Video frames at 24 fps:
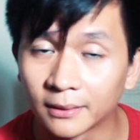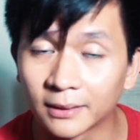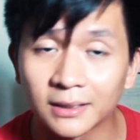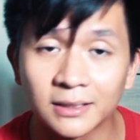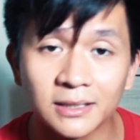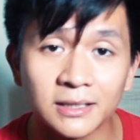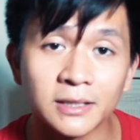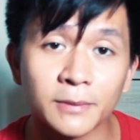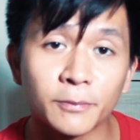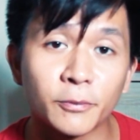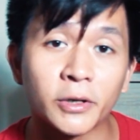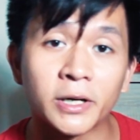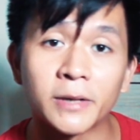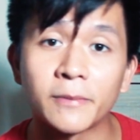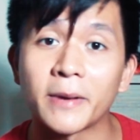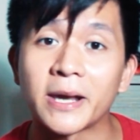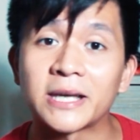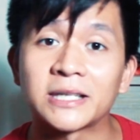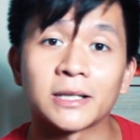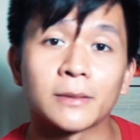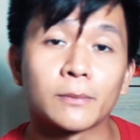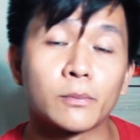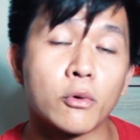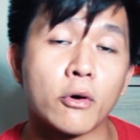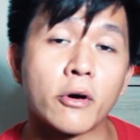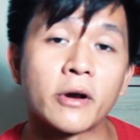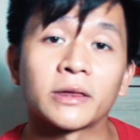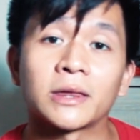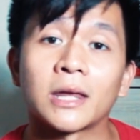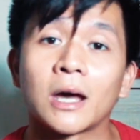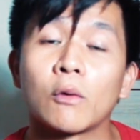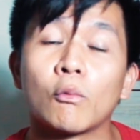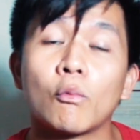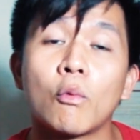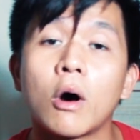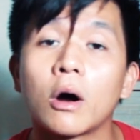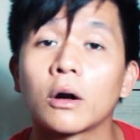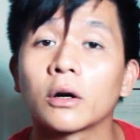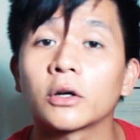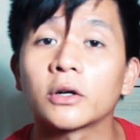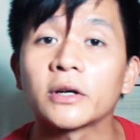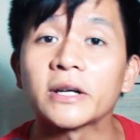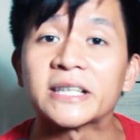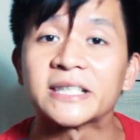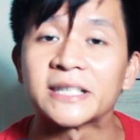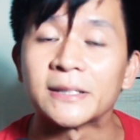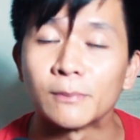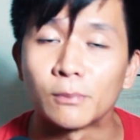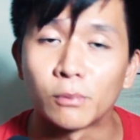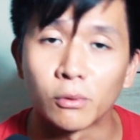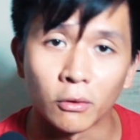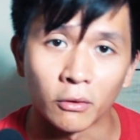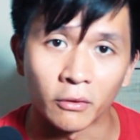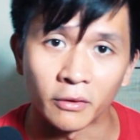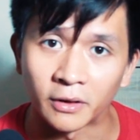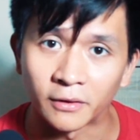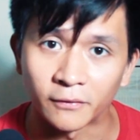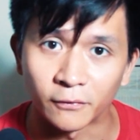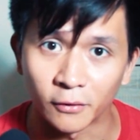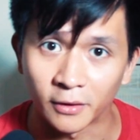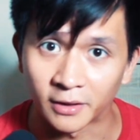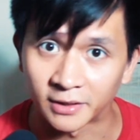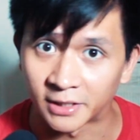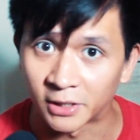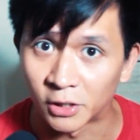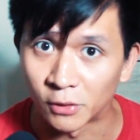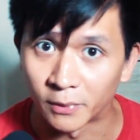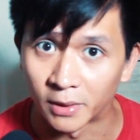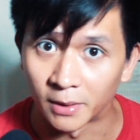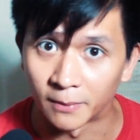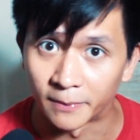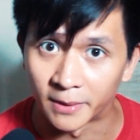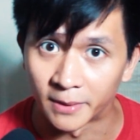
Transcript: This is a pretty basic point that water is important for us human